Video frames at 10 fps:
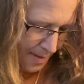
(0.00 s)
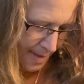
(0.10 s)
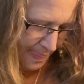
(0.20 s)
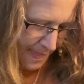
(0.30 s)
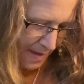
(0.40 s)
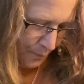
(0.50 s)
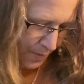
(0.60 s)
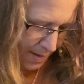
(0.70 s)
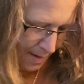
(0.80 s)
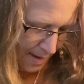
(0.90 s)
And then we
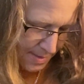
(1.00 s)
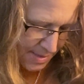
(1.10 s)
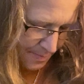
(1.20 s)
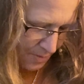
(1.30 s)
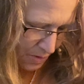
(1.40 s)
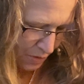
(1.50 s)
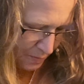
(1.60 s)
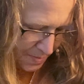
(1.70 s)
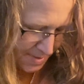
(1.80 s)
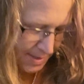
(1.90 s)
got some
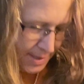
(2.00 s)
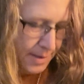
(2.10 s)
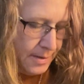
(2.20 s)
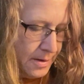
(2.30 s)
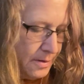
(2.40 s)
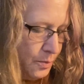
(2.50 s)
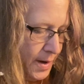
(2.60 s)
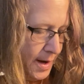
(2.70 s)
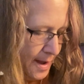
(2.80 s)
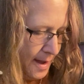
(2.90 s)
herbs in here.
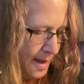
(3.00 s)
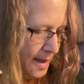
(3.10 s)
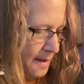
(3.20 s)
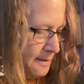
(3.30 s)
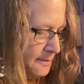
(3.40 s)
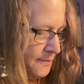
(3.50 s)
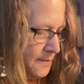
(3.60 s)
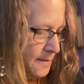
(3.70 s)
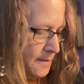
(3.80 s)
We have,